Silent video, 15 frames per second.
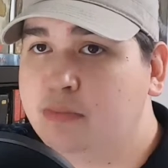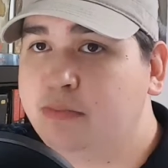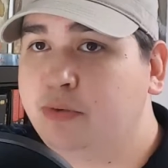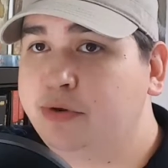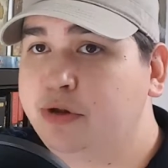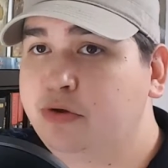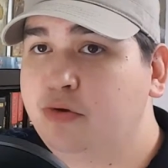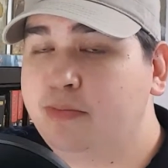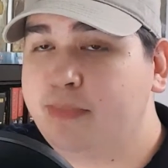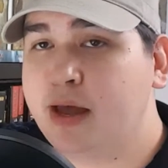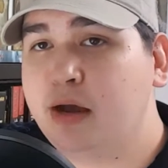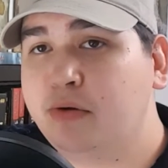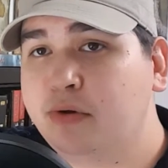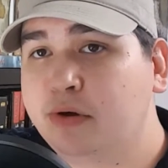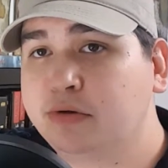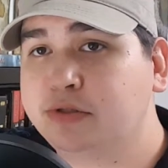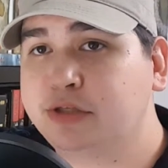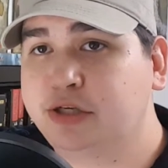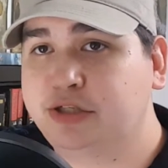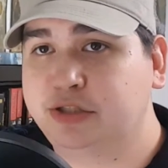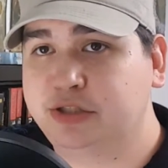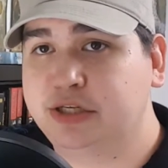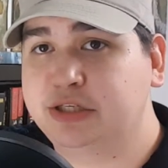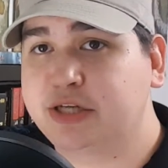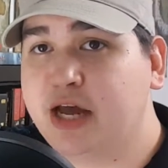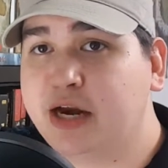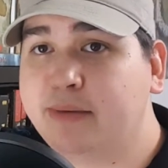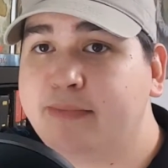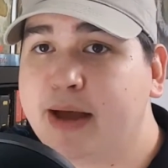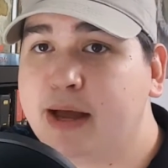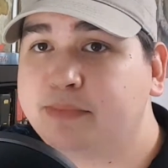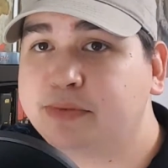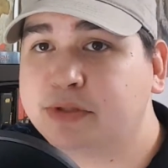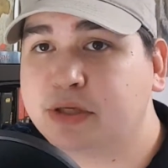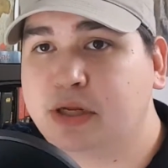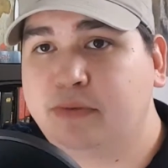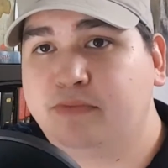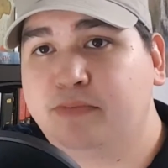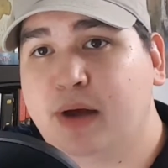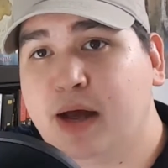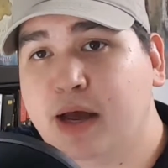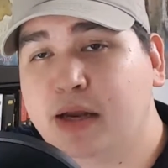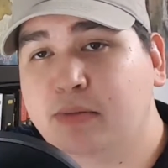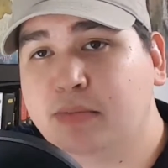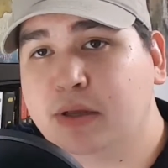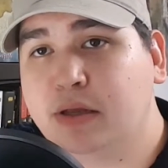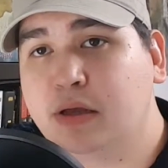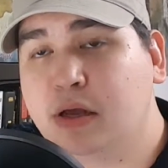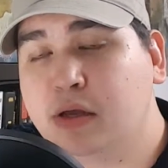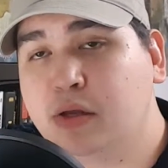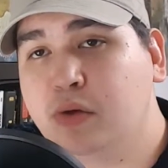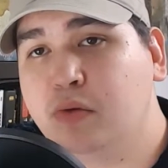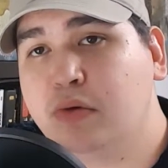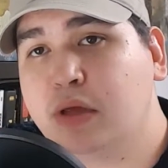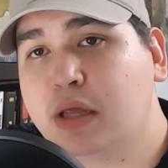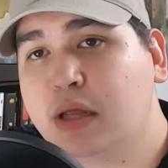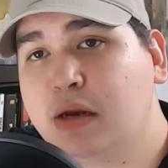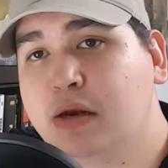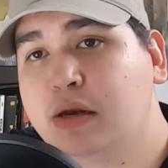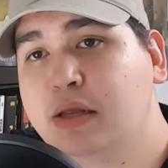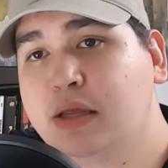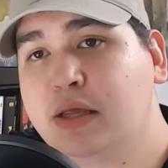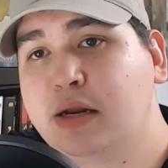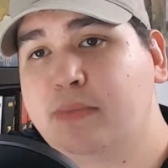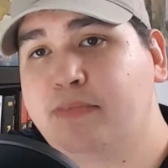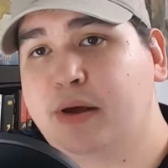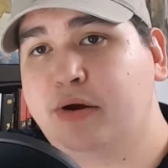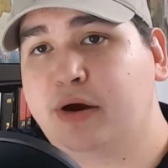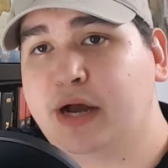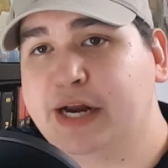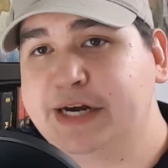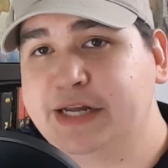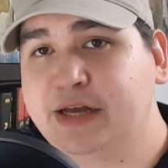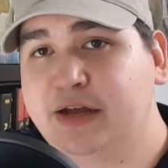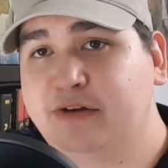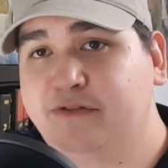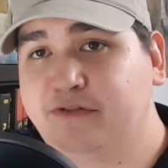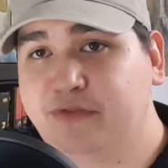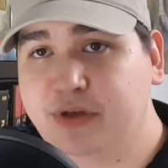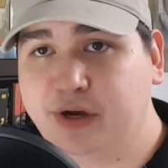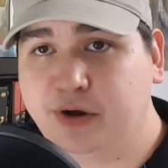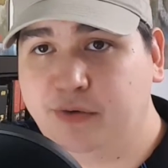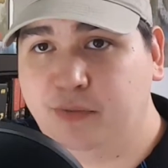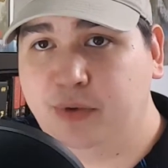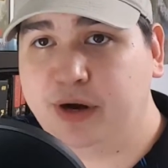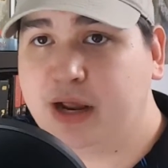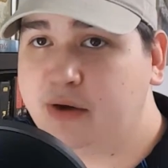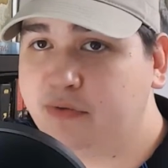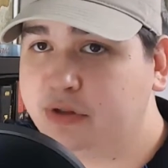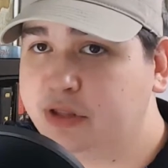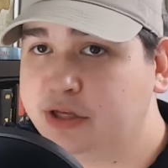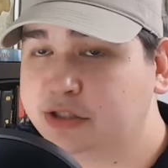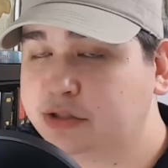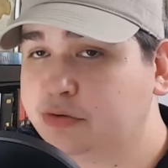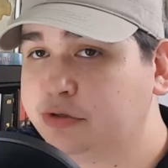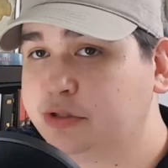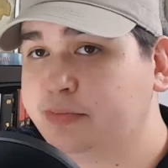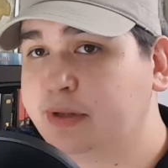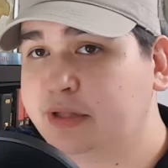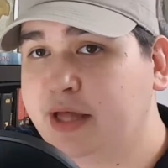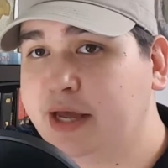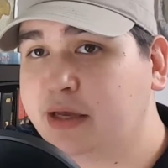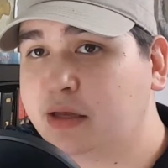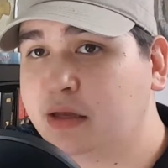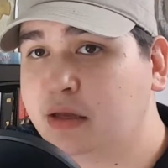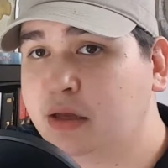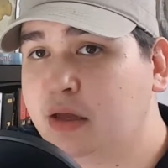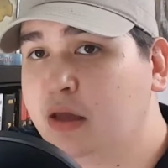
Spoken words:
But when you do a macro, such as these kind of maps in behind me, you can get a better idea and feel of what everything is going to be like.